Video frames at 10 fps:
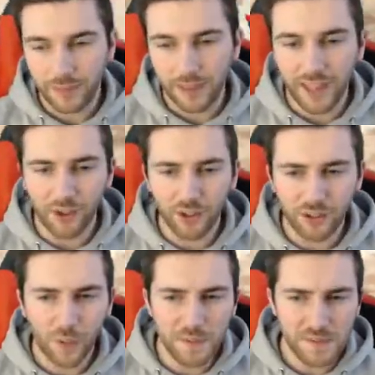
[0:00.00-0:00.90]
Yeah, you got a
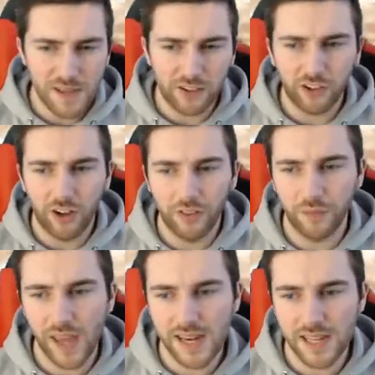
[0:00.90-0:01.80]
twenty percent chance
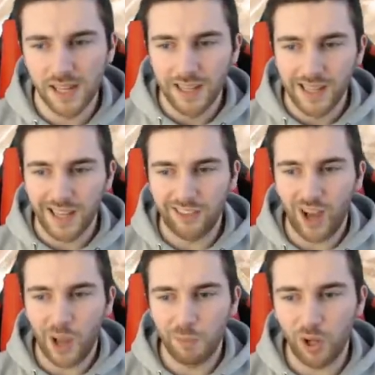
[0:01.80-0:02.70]
of getting a
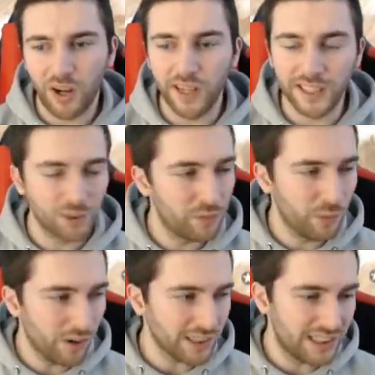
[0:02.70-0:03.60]
diamond or higher. So if you
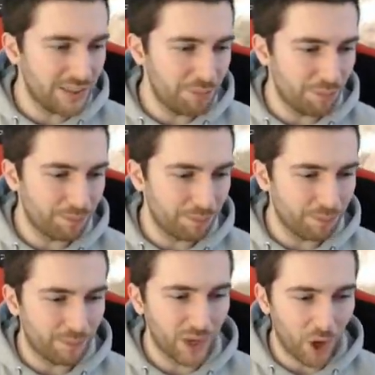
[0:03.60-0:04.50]
are actually
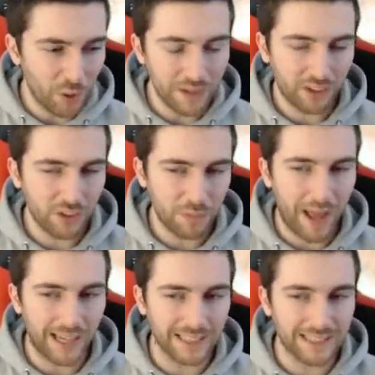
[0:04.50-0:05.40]
opening those
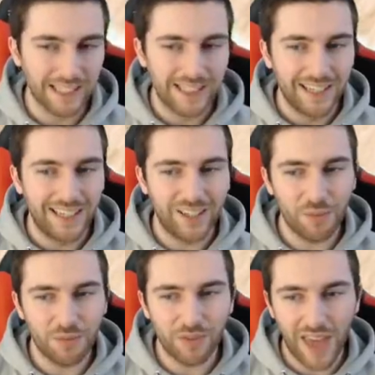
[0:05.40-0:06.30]
packs in the
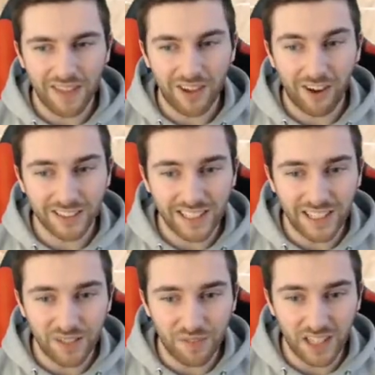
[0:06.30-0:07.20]
hopes of getting the cards
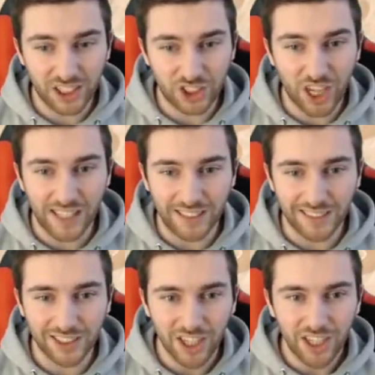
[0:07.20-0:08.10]
needed for the
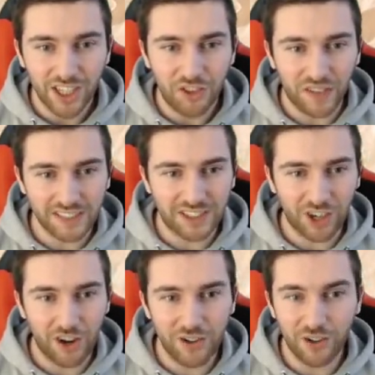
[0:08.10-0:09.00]
exchange, you've actually
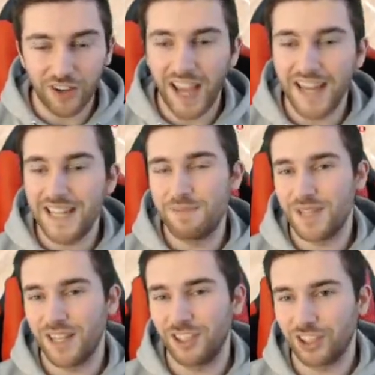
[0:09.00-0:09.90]
got, only got an eighty
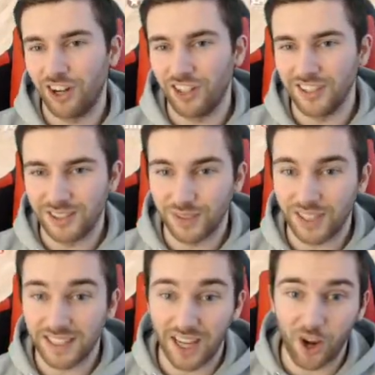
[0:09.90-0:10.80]
percent chance.
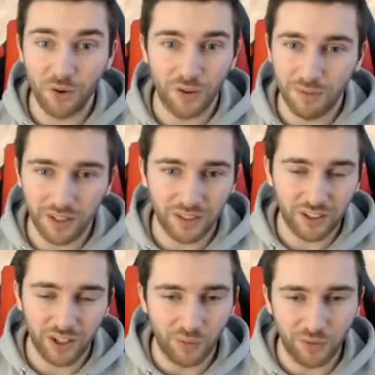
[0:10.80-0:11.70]
I say only, but
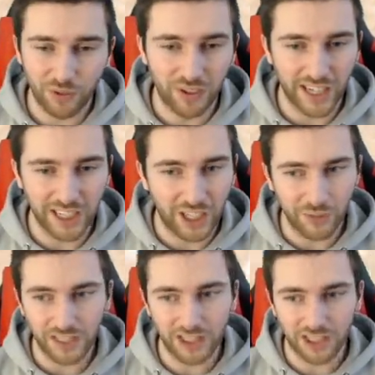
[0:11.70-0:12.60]
you know what two K like with
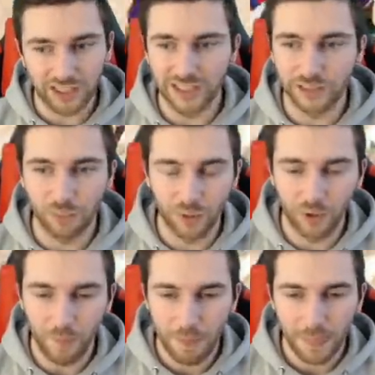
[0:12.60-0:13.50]
their chances and whatnot.